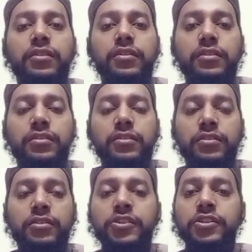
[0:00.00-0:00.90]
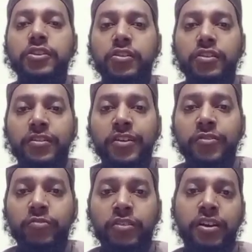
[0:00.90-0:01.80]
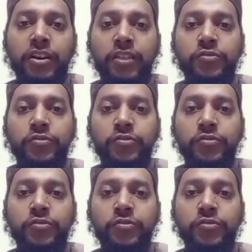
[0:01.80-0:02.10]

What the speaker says: That's all I have to say,